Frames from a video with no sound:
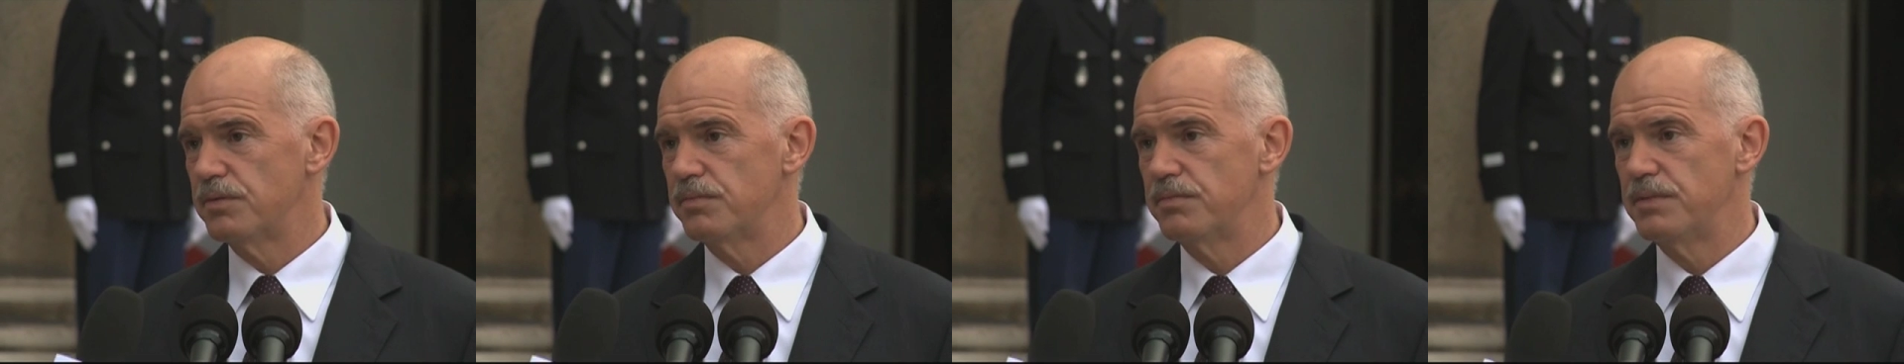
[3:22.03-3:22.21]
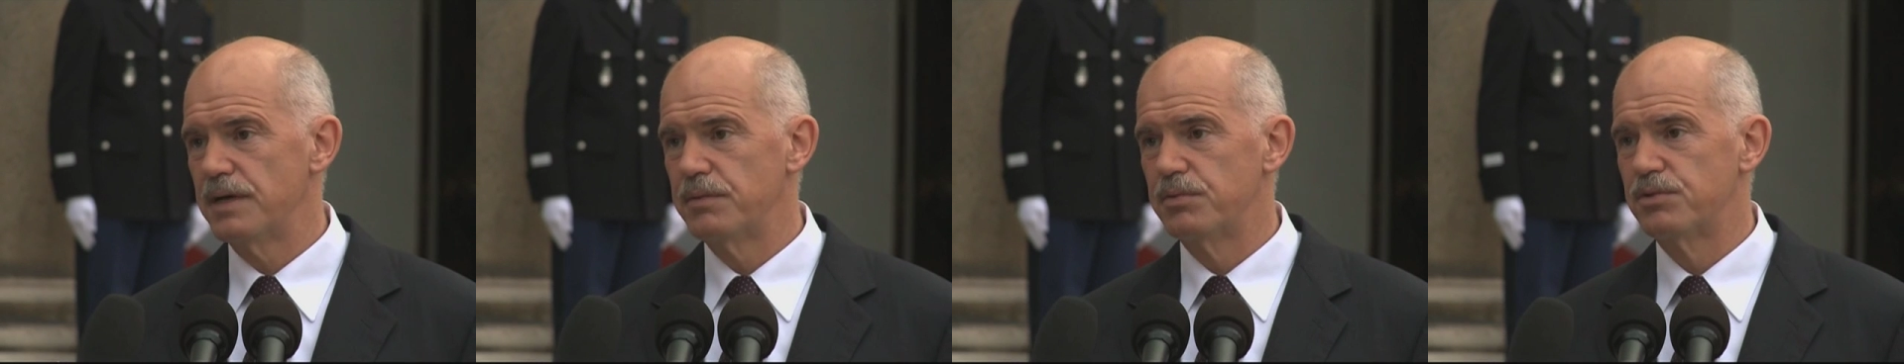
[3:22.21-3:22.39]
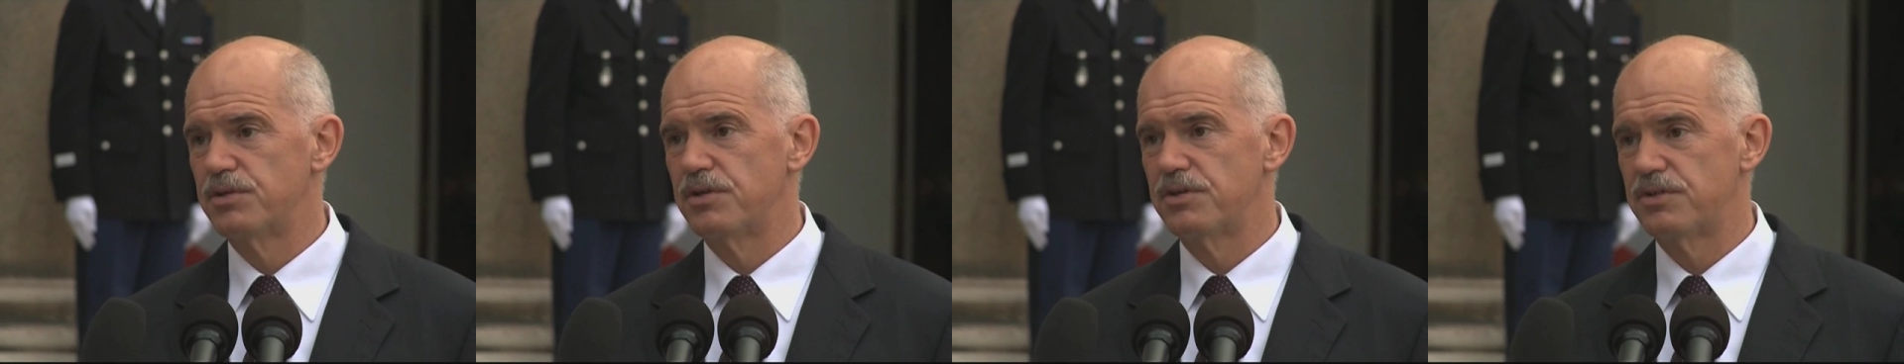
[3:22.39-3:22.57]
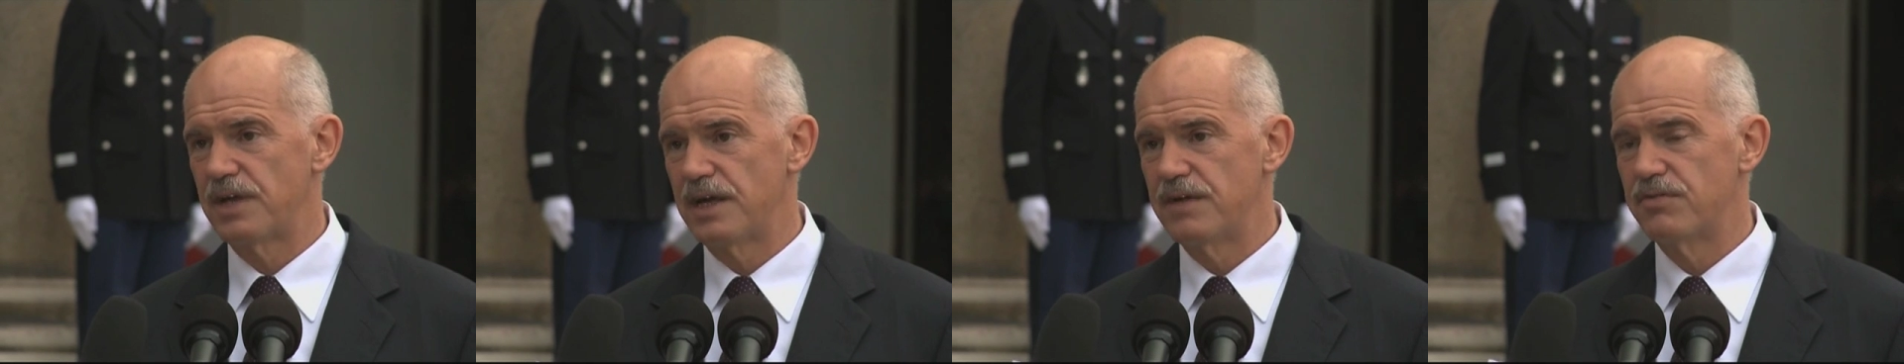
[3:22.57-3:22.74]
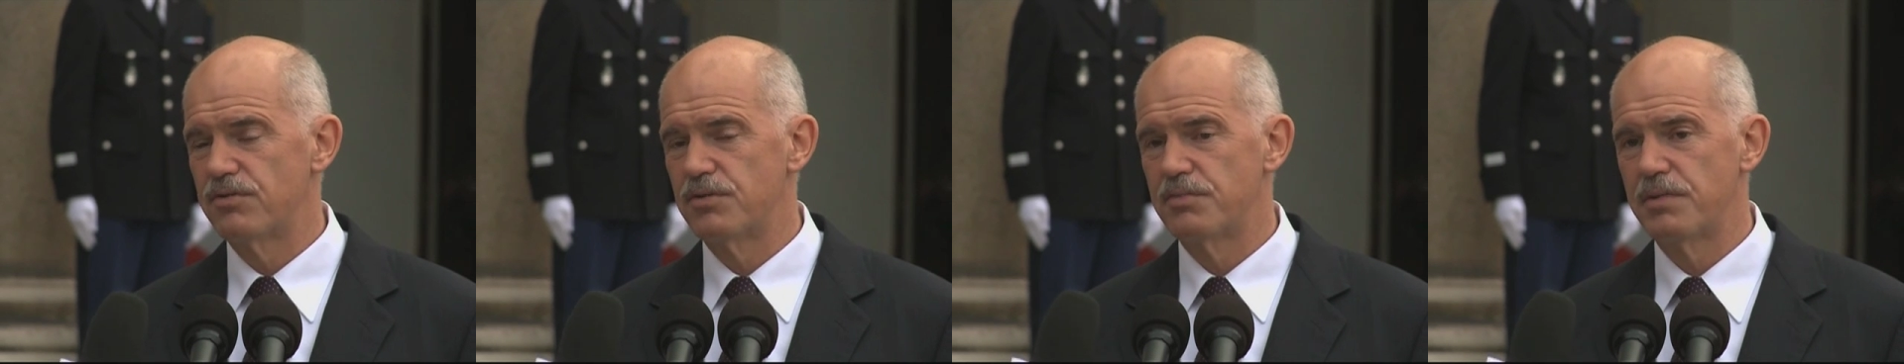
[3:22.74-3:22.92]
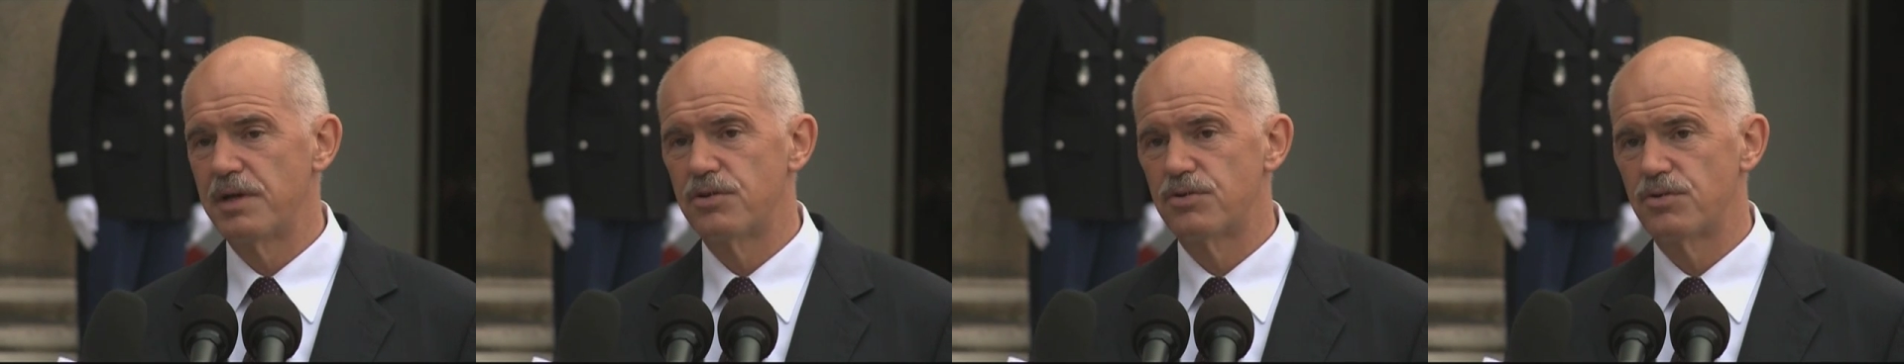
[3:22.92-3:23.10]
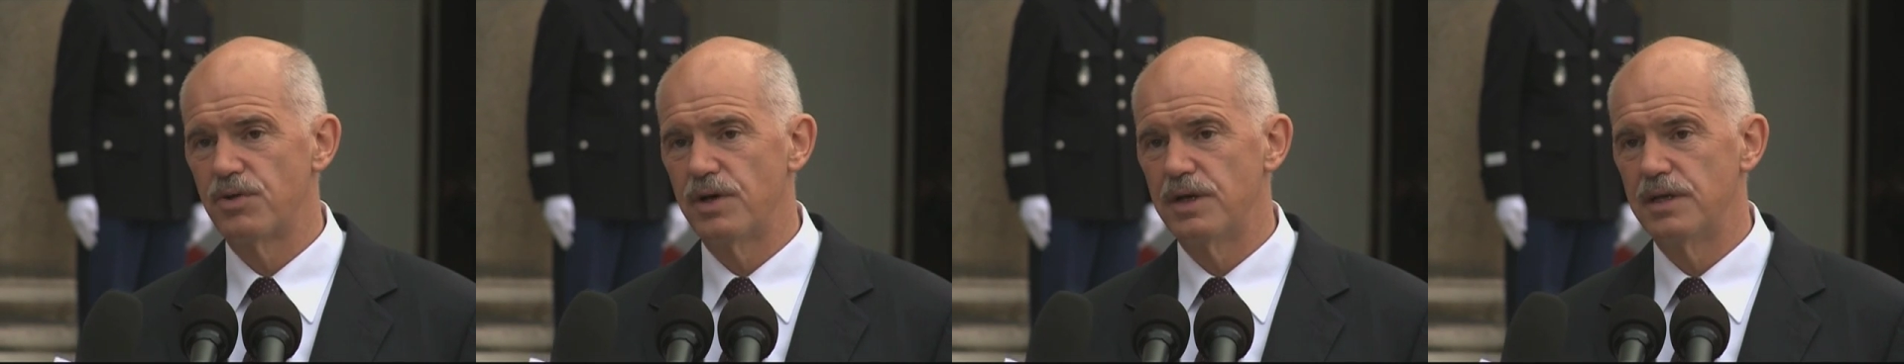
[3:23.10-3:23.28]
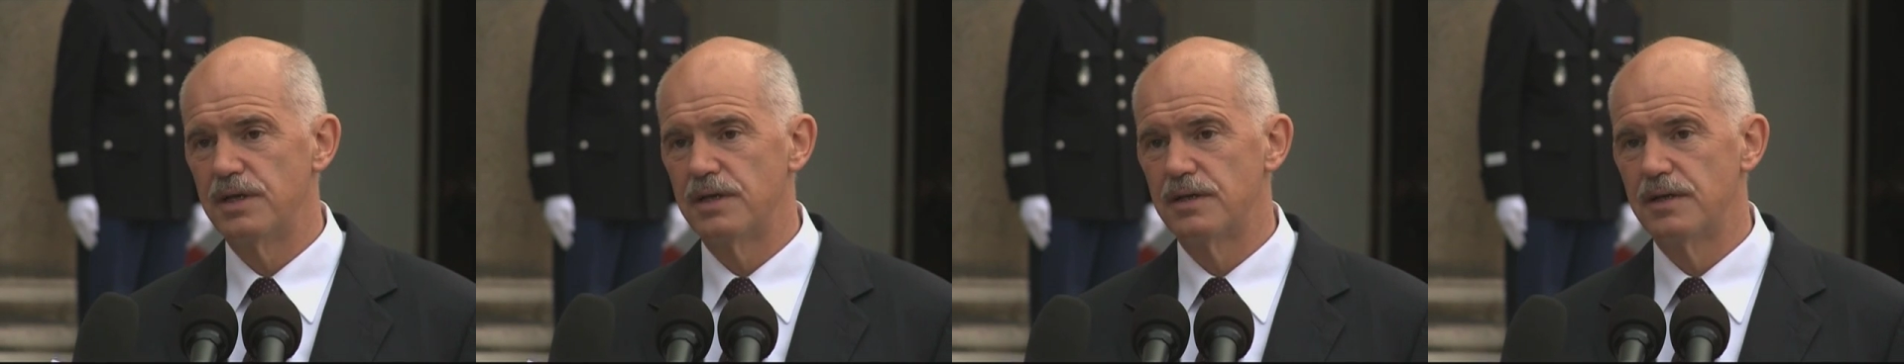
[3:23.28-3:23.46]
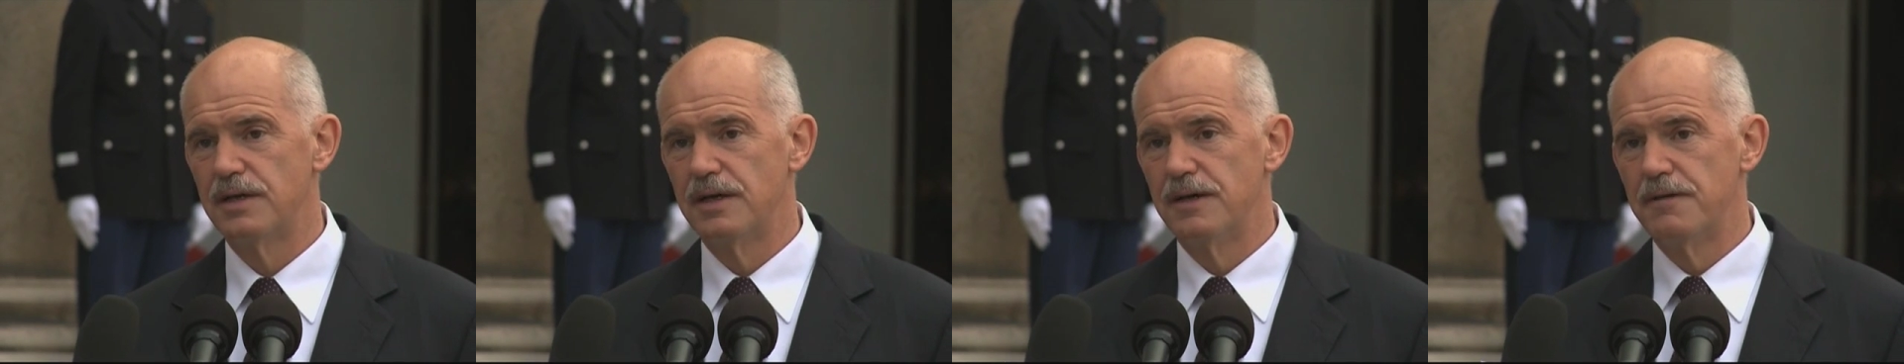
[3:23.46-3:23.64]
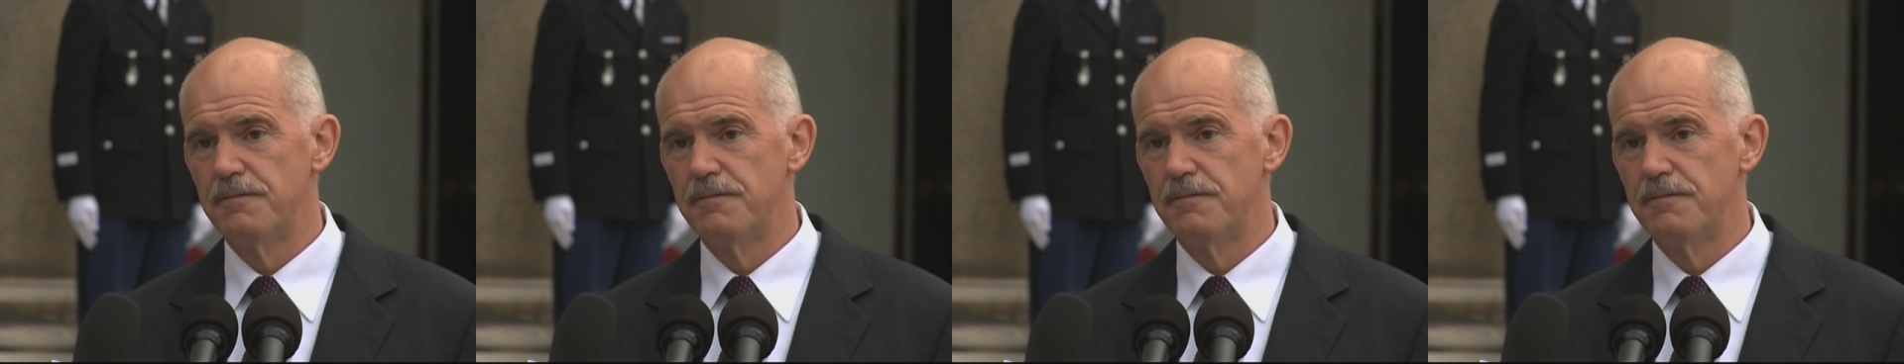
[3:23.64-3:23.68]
be able to save the Mediterranean.